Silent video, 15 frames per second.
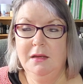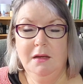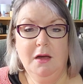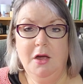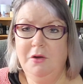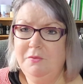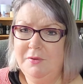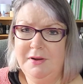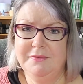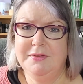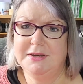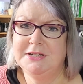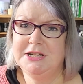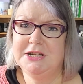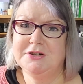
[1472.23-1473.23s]
Hopefully, if the
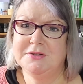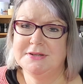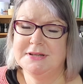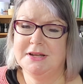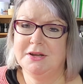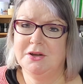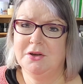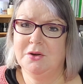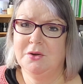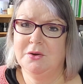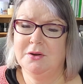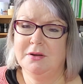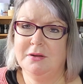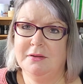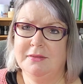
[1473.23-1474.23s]
teacher is any good,
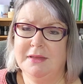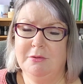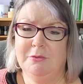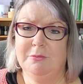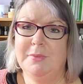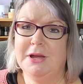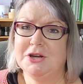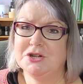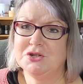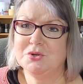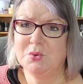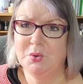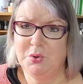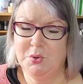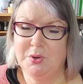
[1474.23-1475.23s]
they will make
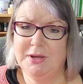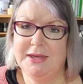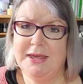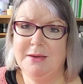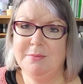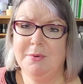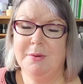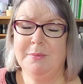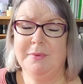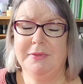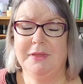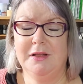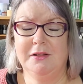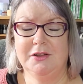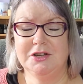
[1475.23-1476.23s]
sure you can keep up and
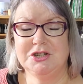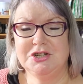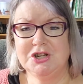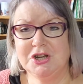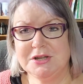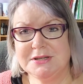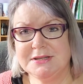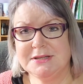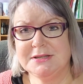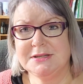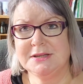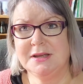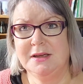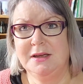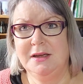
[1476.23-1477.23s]
they'll adjust